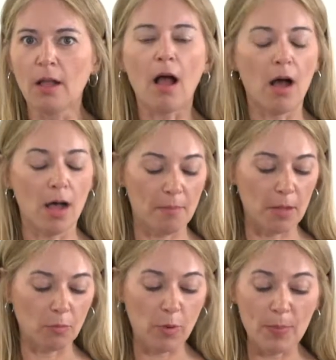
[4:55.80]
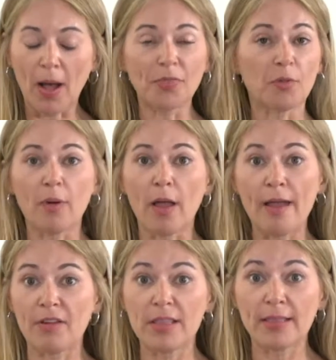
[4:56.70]
Um, we bought the
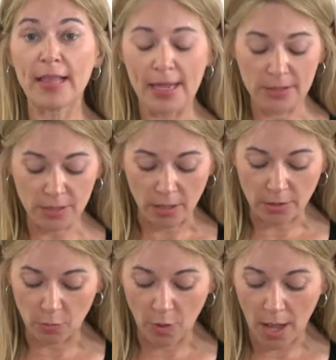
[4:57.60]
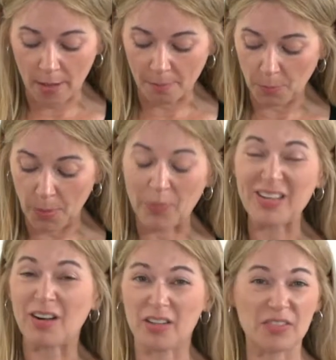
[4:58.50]
everything they had in stock. So, um, but
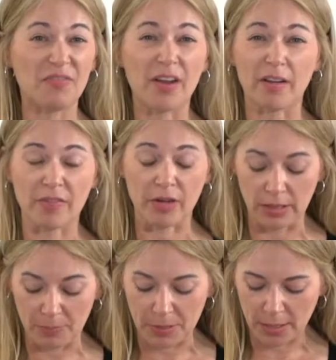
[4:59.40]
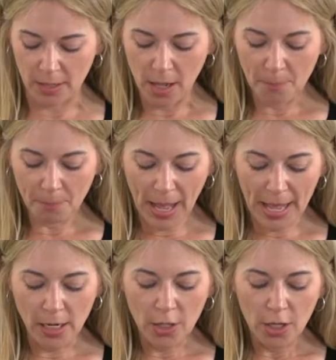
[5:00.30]
we it's very very limited.
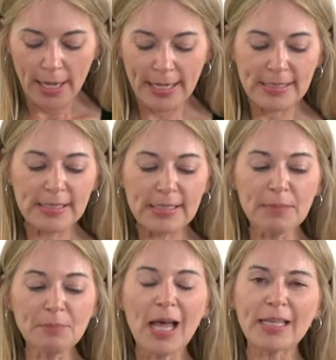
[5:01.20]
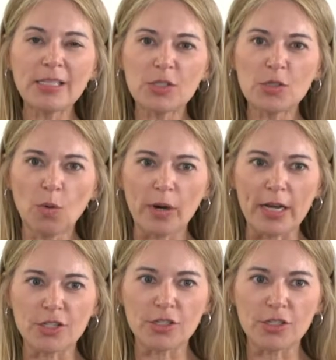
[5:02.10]
But it's slimline storage.